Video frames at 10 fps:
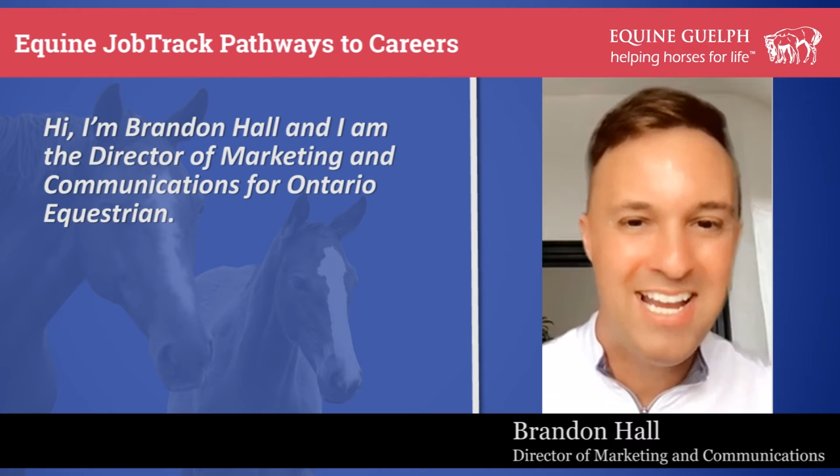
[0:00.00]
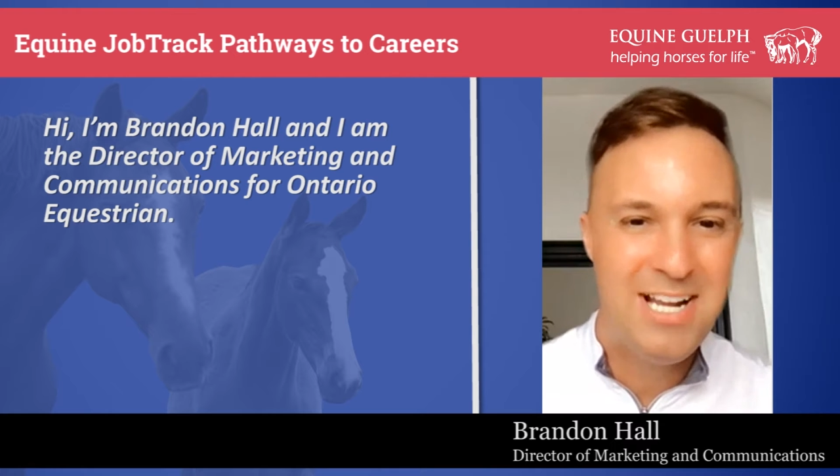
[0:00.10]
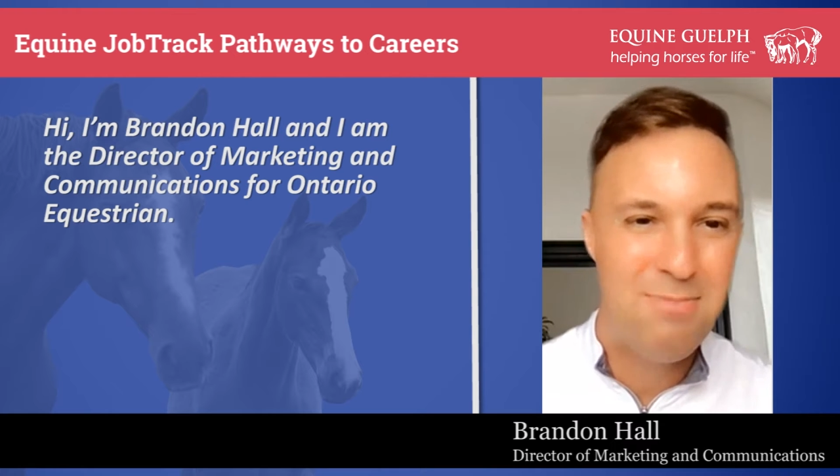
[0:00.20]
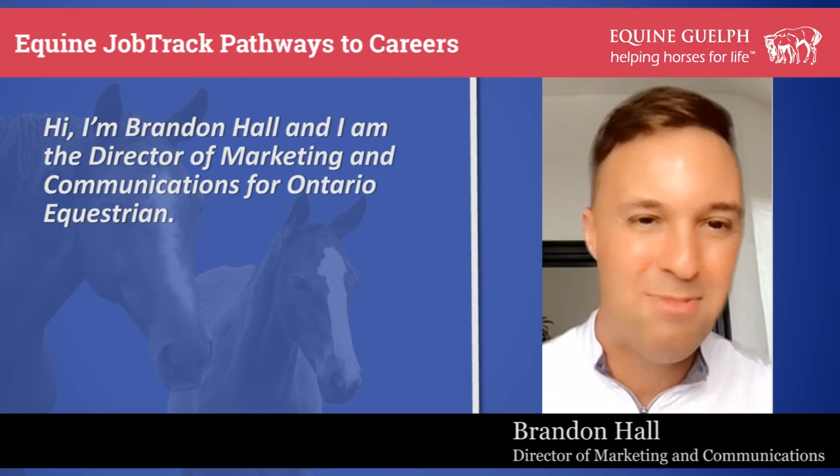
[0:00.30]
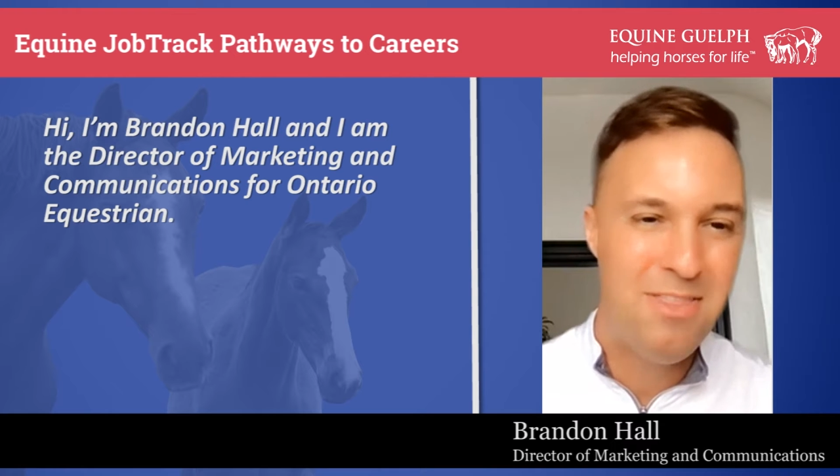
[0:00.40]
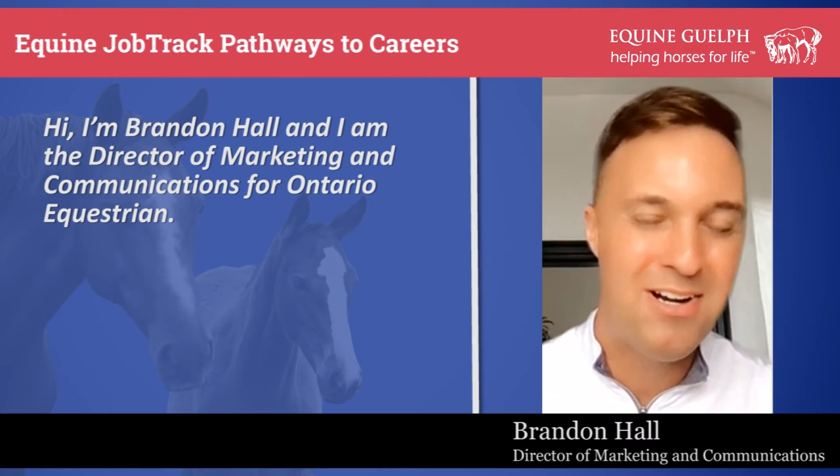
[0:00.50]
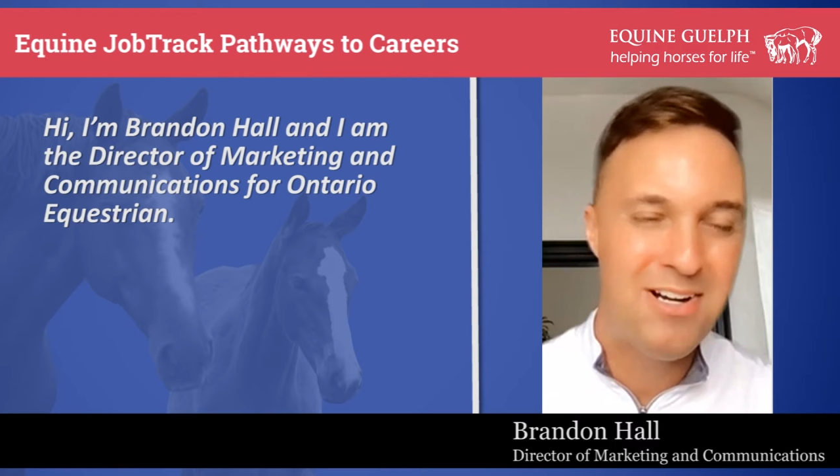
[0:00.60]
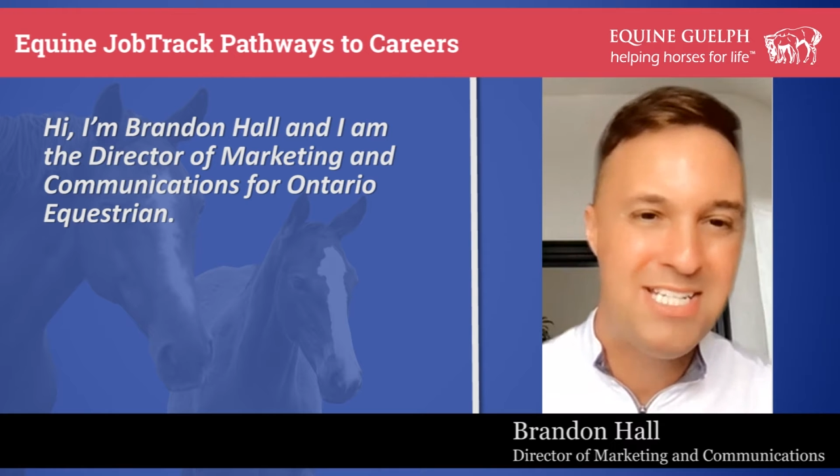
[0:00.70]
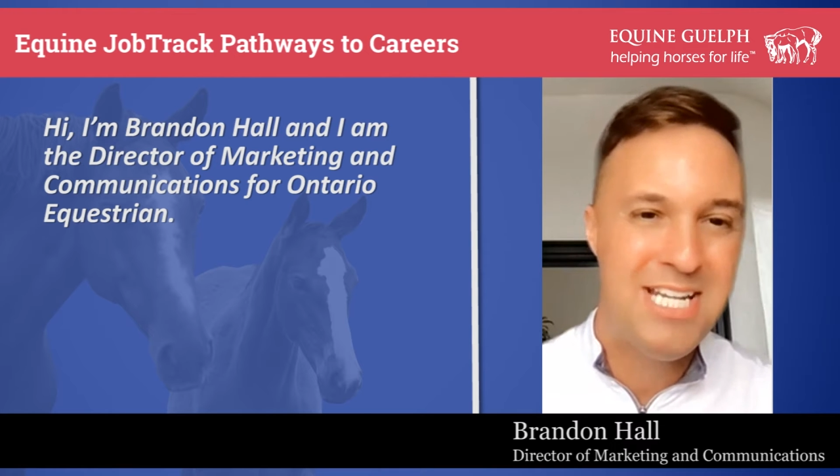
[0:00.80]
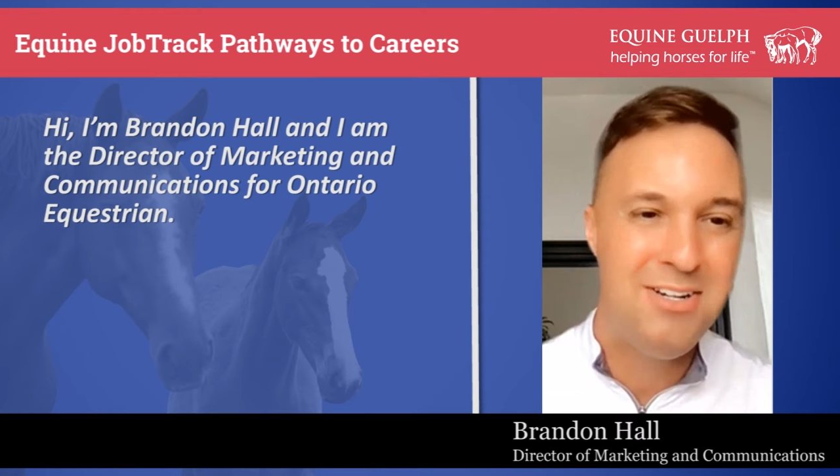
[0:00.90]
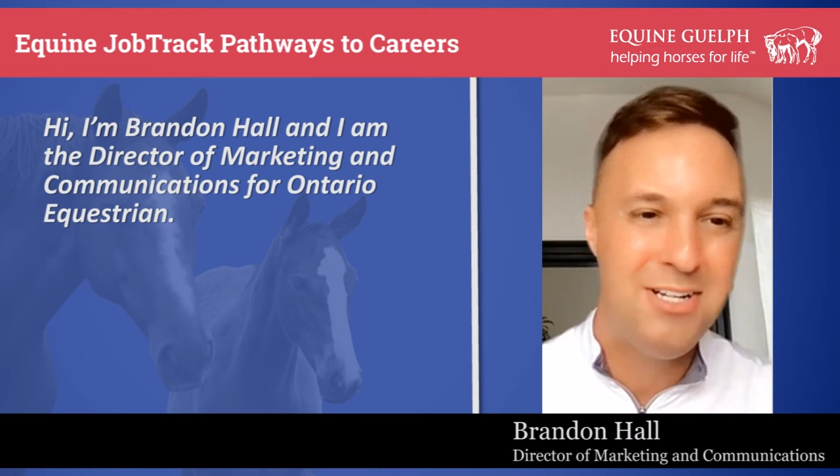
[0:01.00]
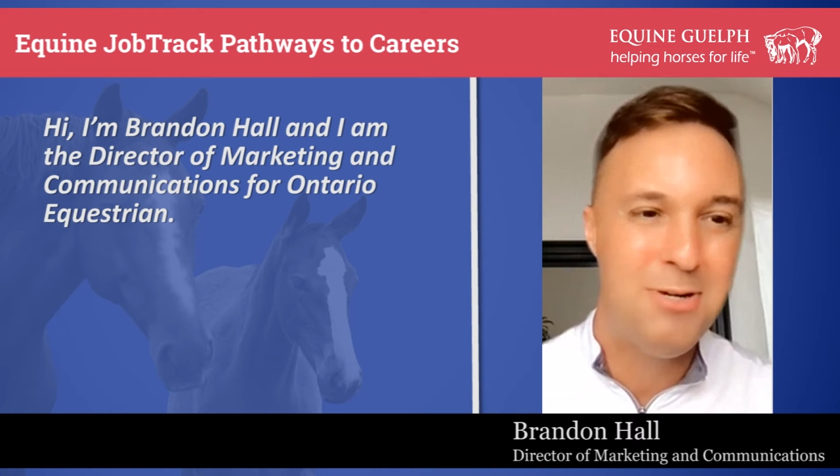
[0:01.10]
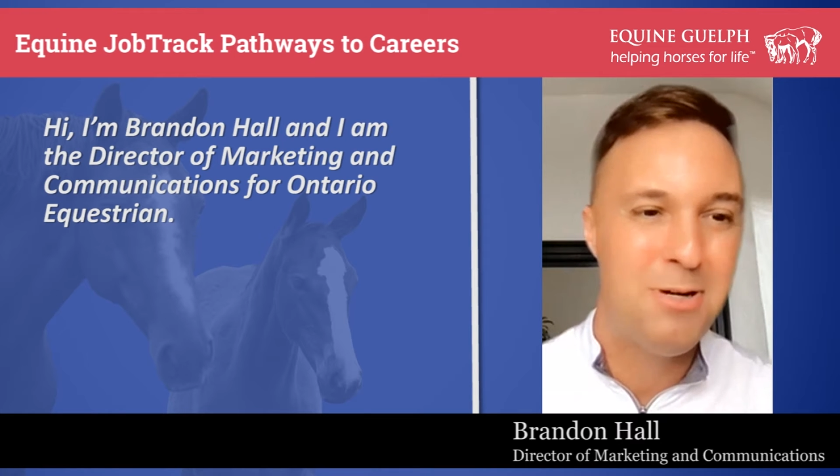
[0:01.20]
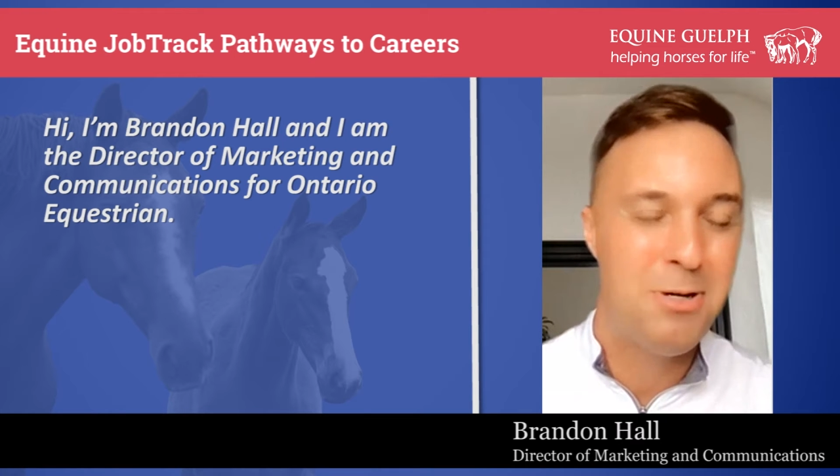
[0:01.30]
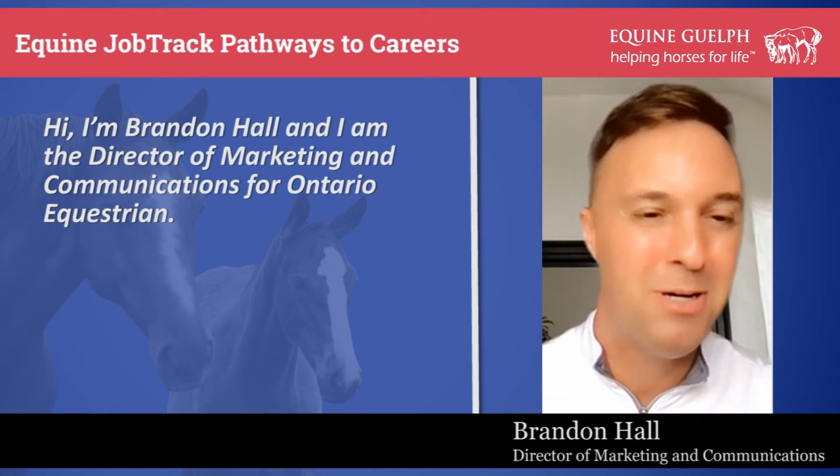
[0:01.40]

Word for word: and I'm with Ontario